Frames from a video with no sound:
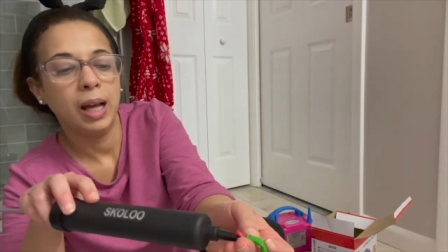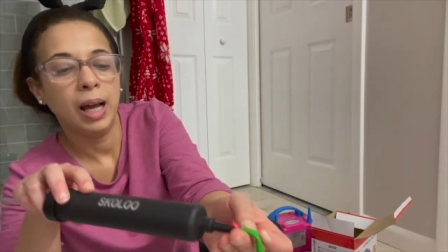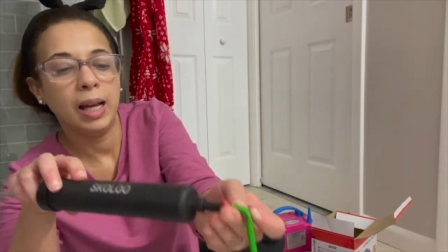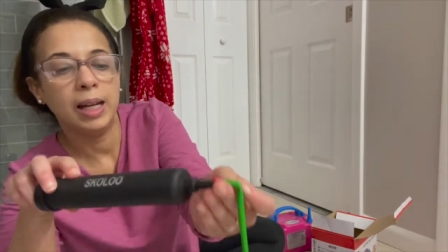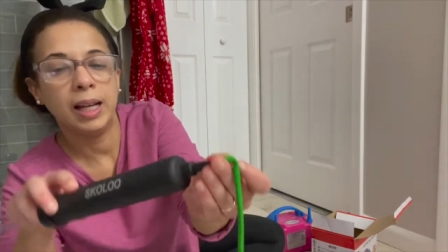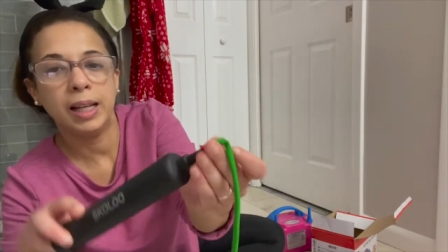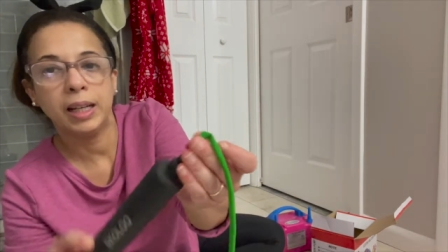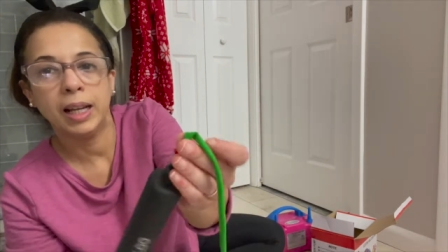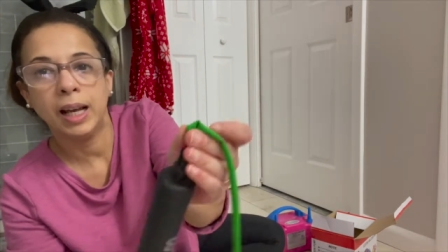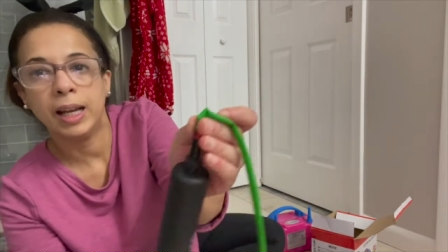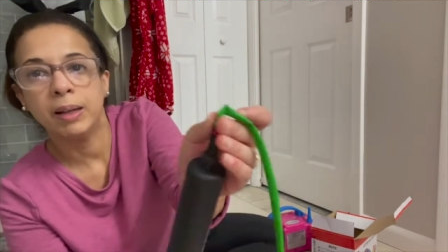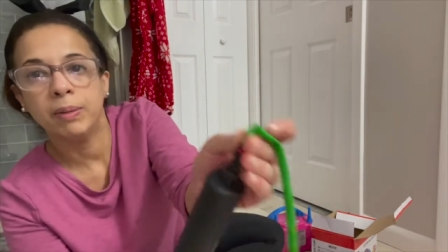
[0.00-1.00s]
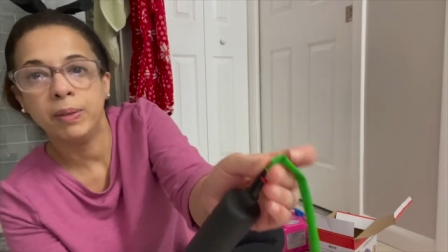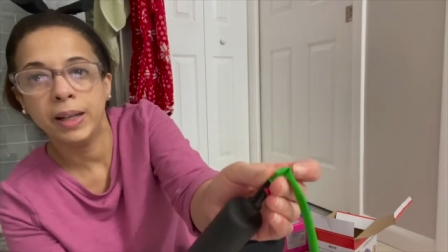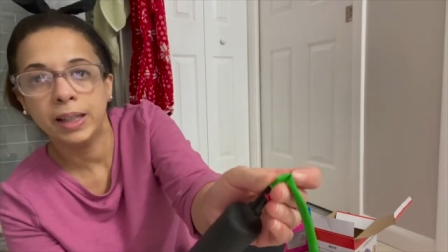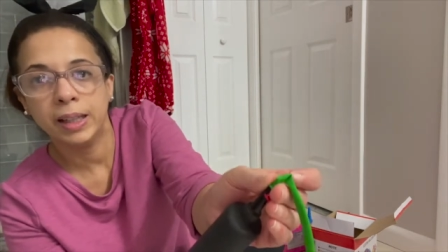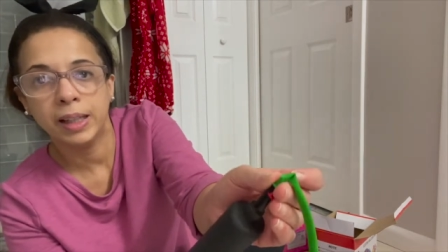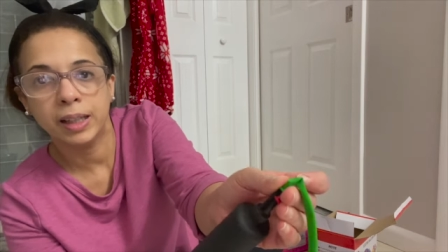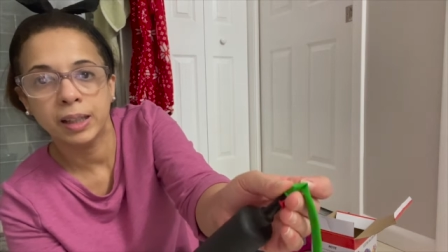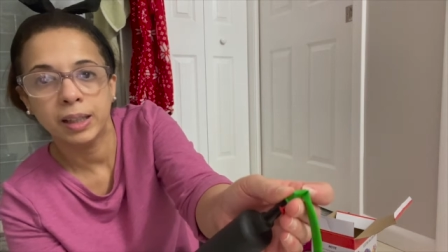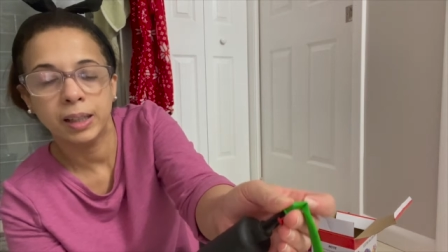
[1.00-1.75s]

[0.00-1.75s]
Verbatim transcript: el aire al verde,